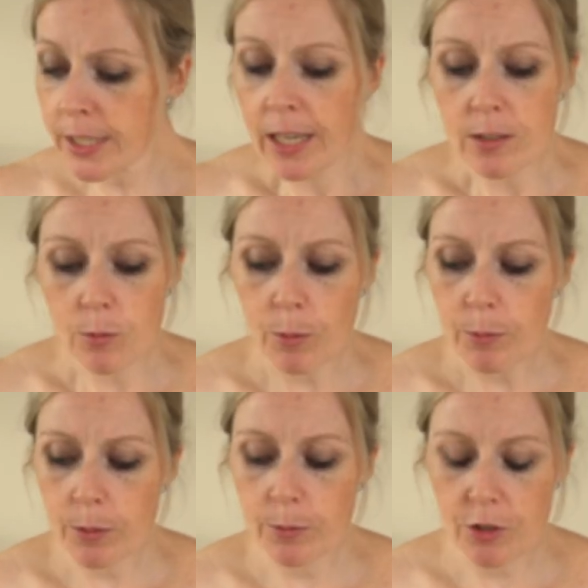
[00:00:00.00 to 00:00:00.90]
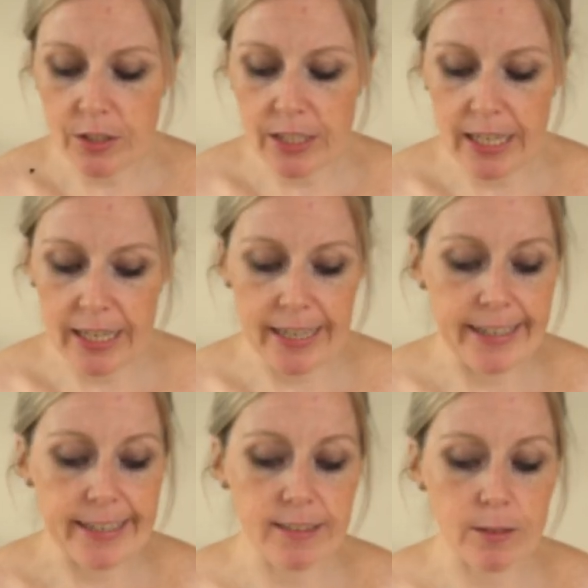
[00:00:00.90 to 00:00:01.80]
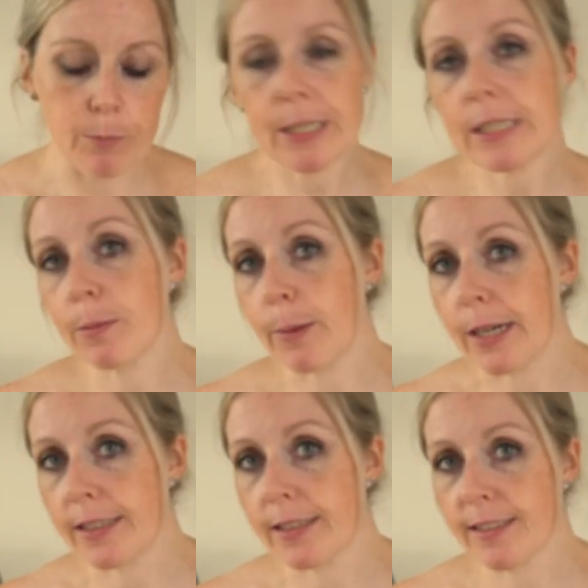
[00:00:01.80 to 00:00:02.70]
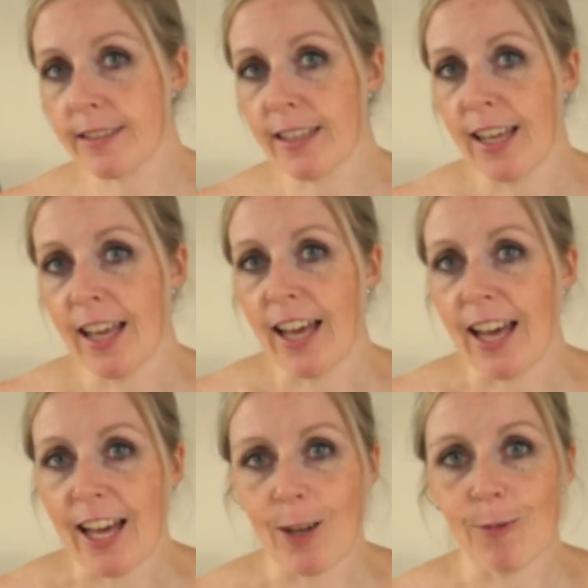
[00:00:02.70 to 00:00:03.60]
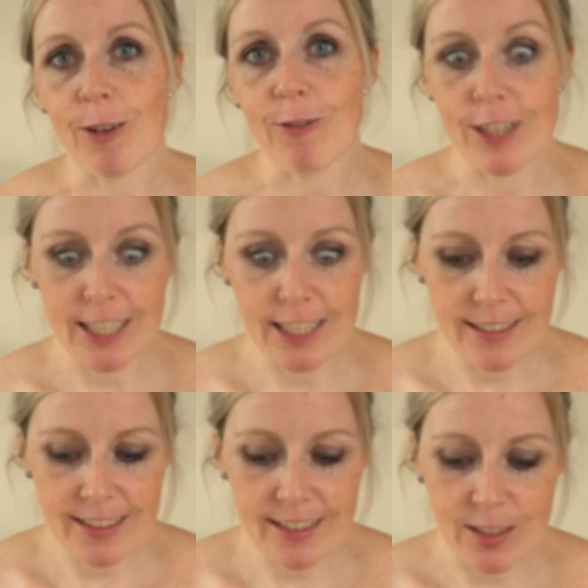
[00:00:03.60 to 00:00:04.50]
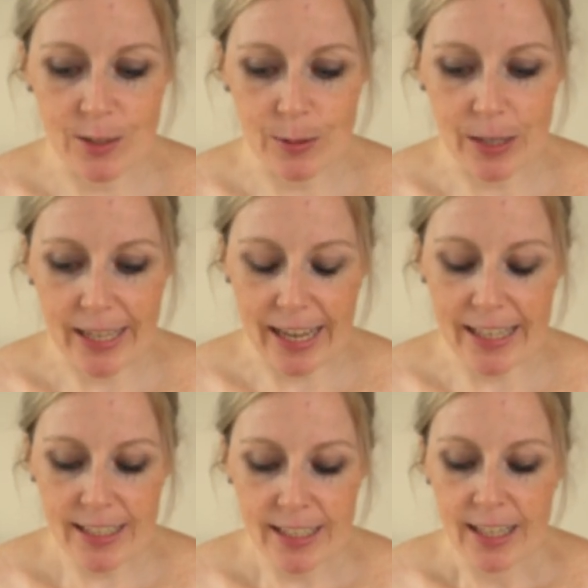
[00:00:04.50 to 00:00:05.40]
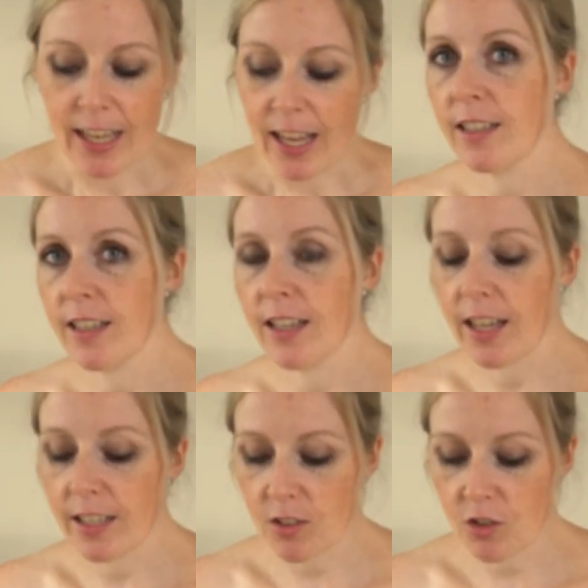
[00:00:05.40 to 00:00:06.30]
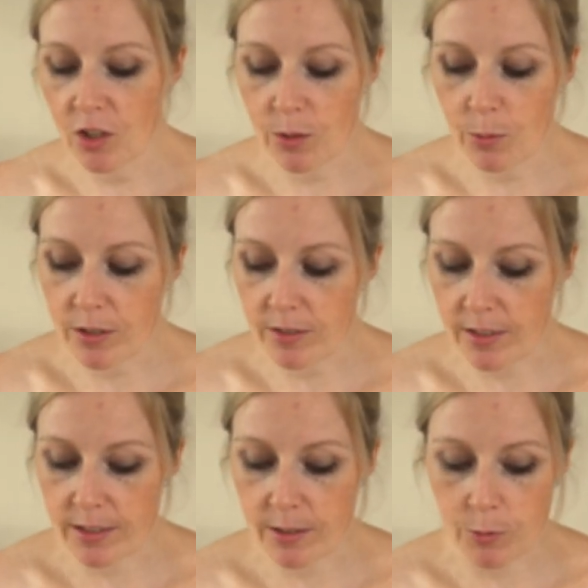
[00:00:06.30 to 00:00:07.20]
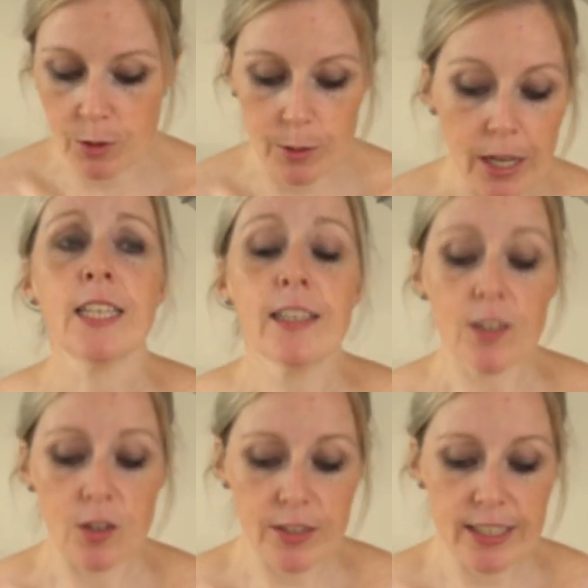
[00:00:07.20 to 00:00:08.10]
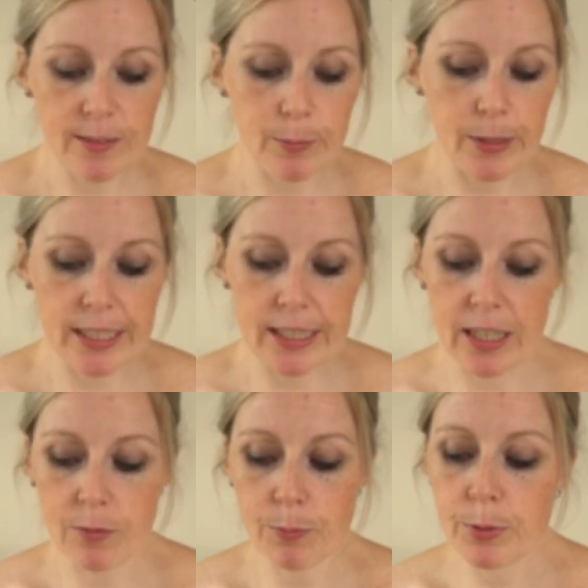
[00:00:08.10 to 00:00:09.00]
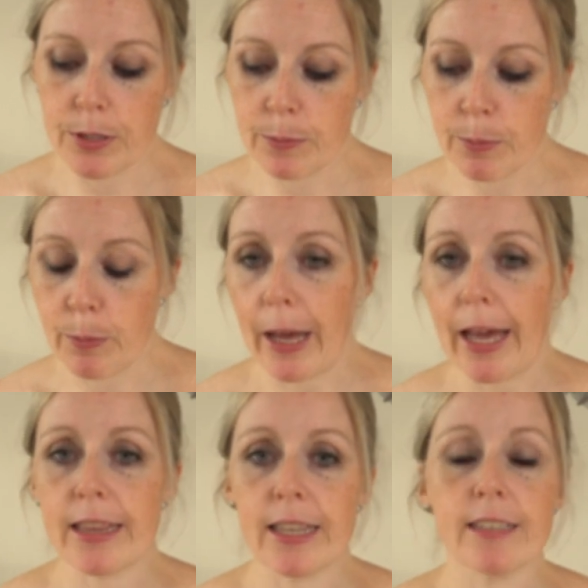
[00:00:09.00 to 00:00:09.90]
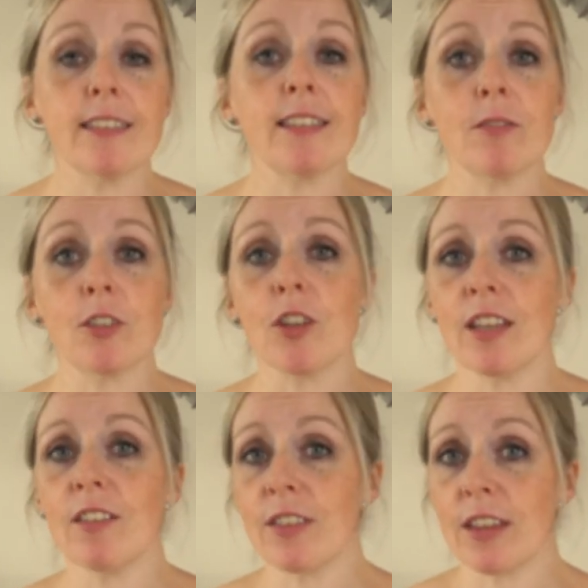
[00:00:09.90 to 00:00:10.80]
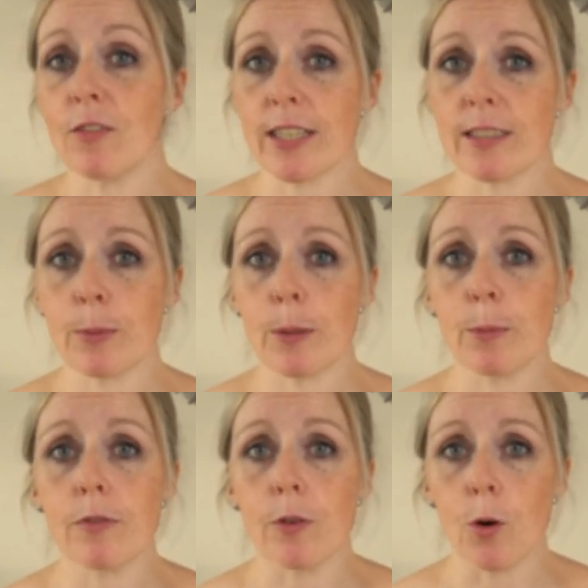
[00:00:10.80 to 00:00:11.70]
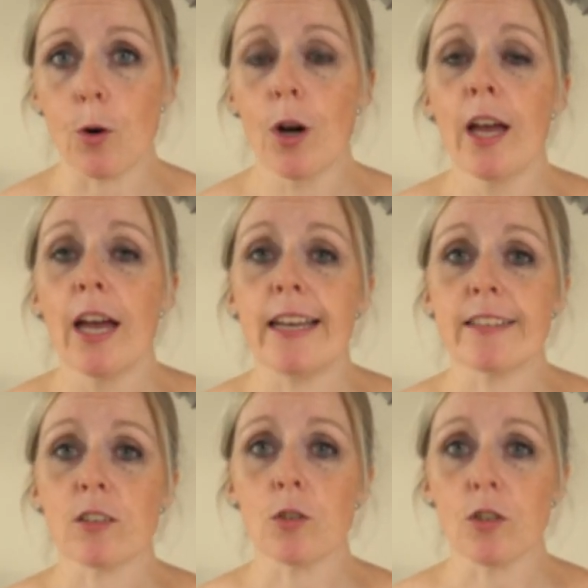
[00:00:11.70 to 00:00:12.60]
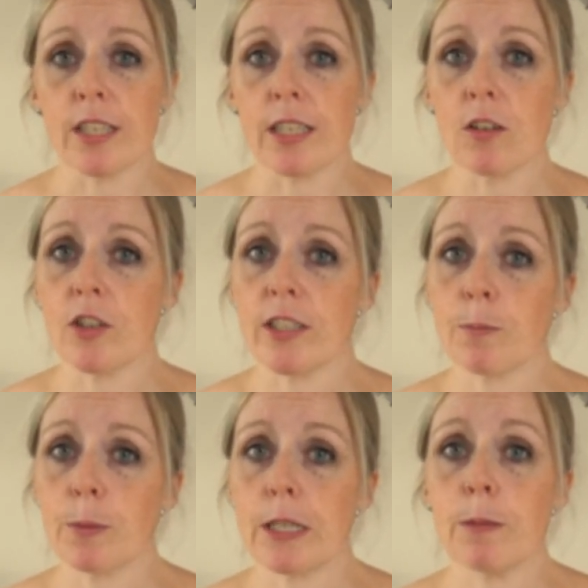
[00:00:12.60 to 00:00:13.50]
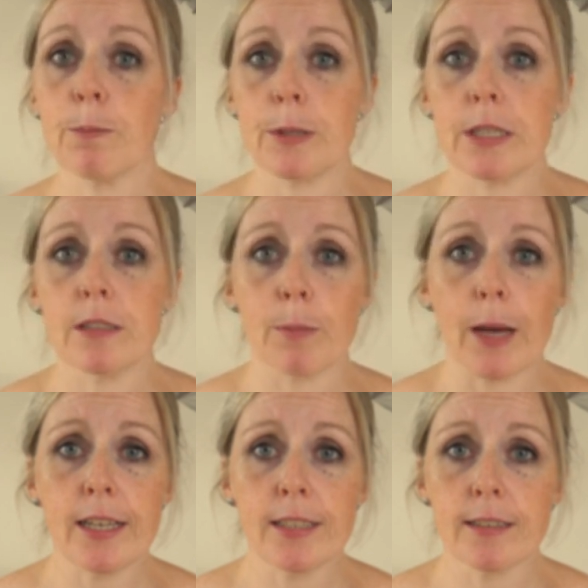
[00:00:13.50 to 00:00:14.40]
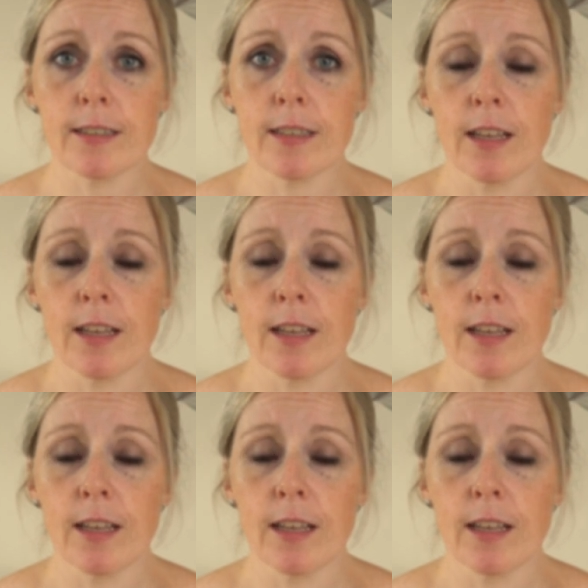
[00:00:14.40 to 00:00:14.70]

So what I'm going to be showing you here is some pizza bites. They're really easy to do again, and I'll show you what designs I'm doing. So the reason being I've pre-prepared this is I've done the recipe before. It's on your thin and crispy pizza base.